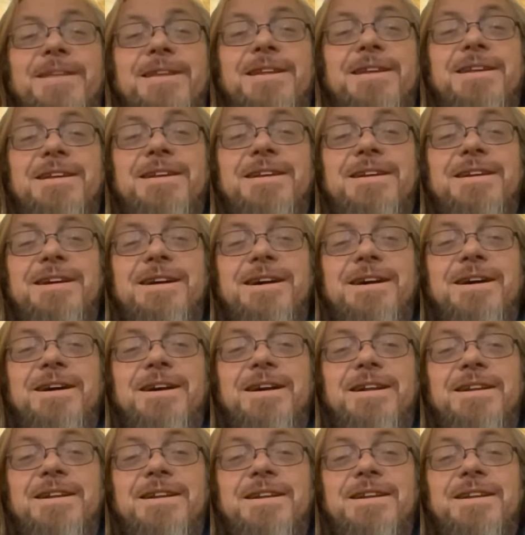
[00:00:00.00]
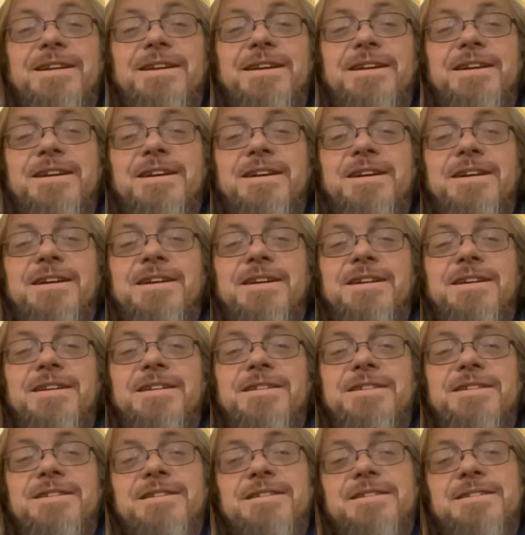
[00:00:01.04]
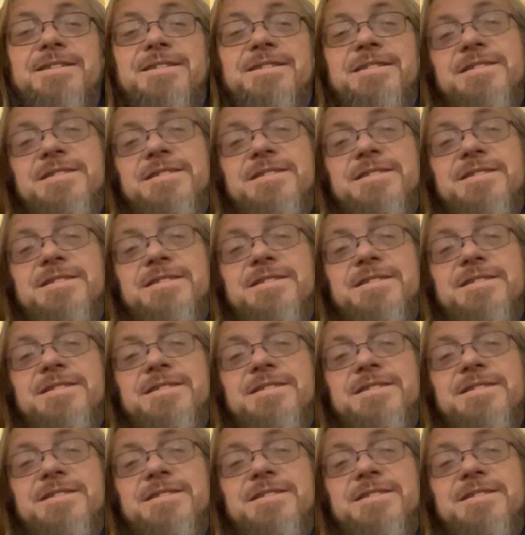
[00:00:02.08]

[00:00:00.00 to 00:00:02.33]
Oh my goodness. Yeah, I'm not